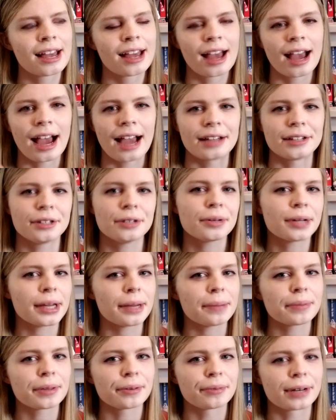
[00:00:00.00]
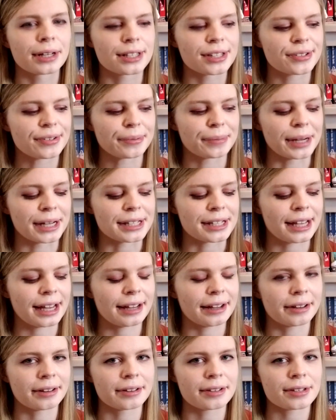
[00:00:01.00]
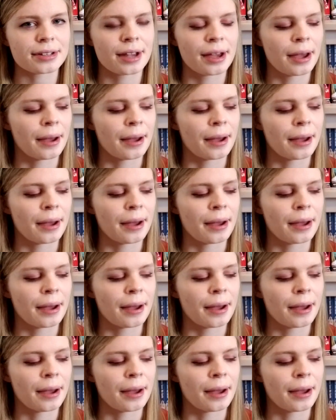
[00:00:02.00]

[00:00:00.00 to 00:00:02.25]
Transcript: I do keep the ones for my scales,